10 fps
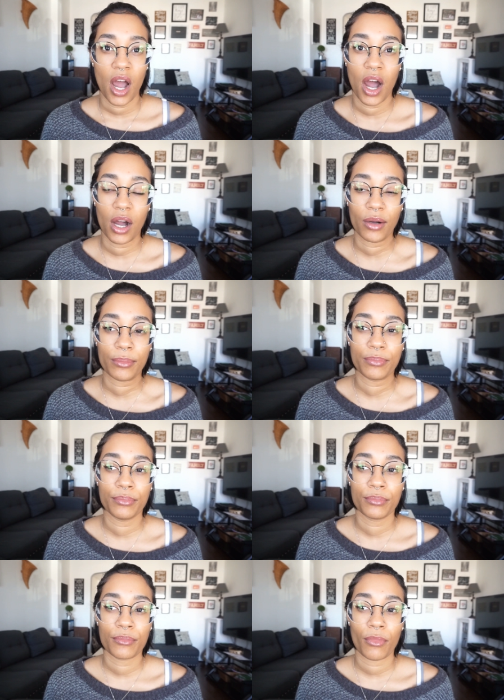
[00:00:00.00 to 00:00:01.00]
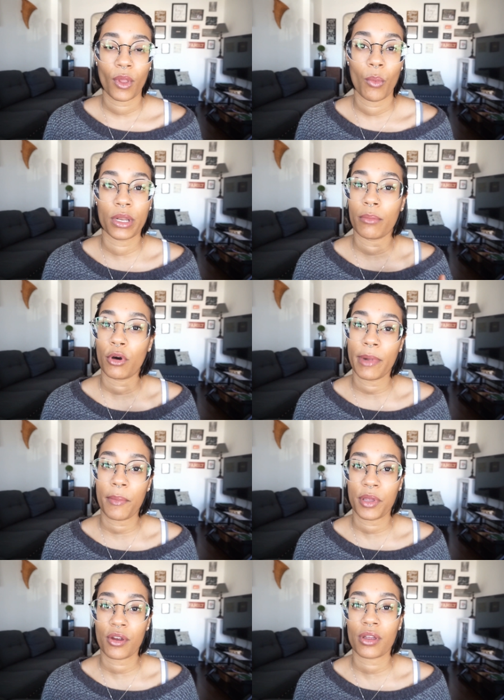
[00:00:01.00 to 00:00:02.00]
Um, when I'm on my
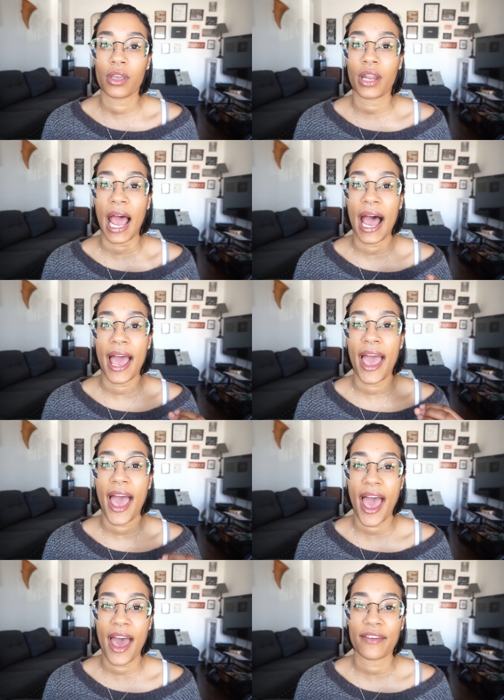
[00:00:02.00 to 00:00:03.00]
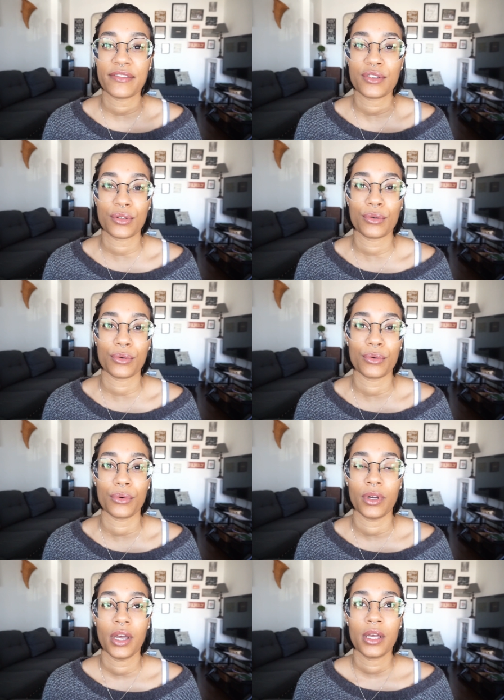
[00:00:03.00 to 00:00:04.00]
period, I have
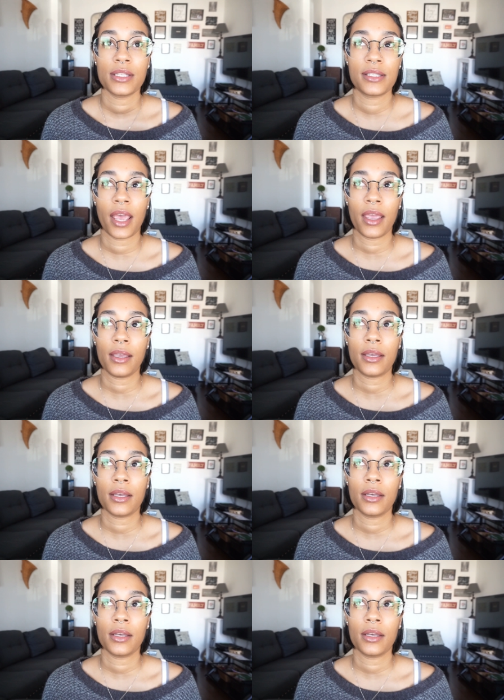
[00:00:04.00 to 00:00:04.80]
to take